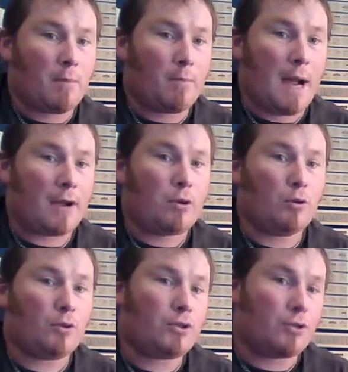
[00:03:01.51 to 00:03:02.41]
bar
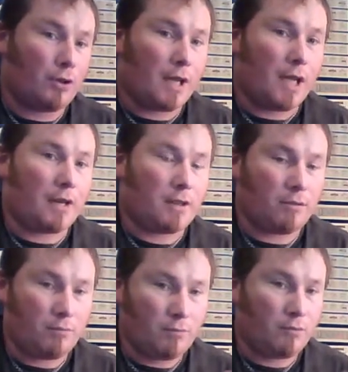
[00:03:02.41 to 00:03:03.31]
chords so that
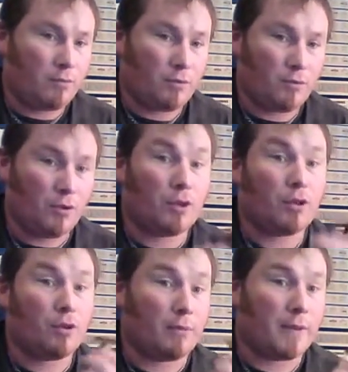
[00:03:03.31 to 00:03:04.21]
you can
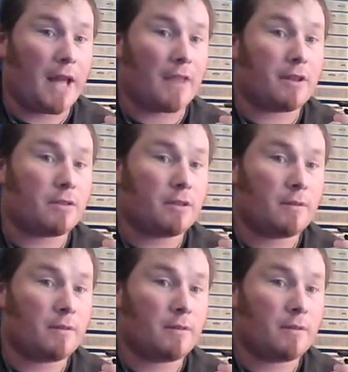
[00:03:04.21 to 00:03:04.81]
do it without this.